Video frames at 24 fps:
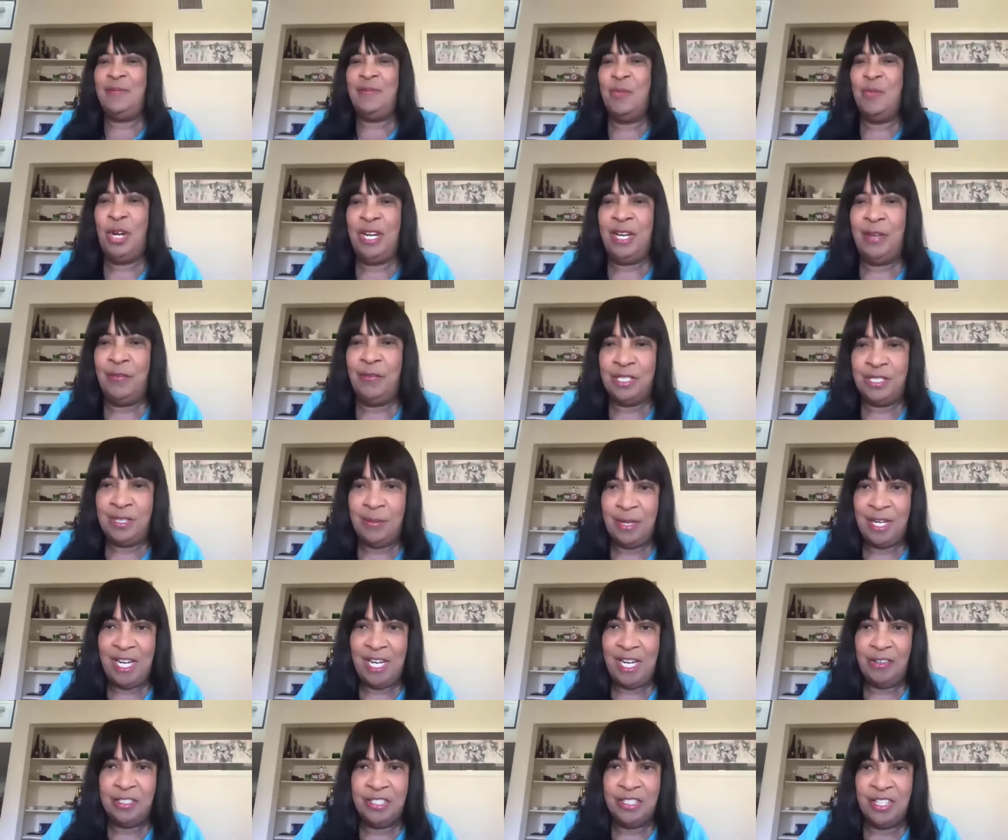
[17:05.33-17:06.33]
working for
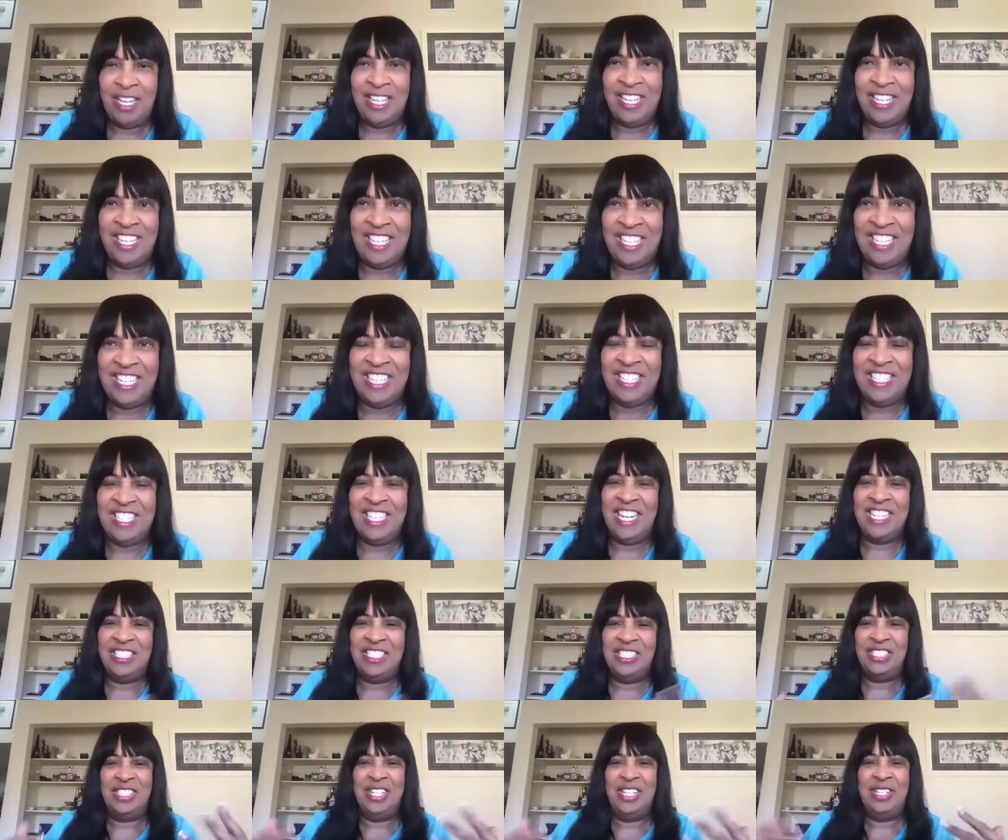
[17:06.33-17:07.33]
somebody else.
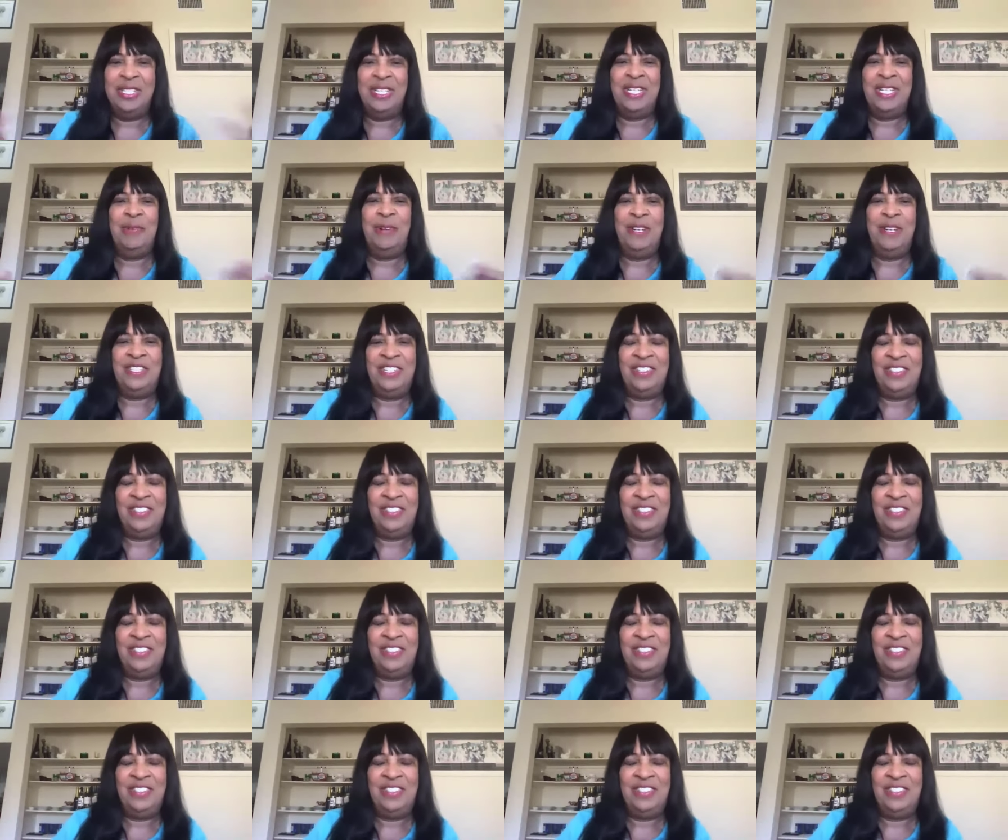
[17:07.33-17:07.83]
That's essentially it.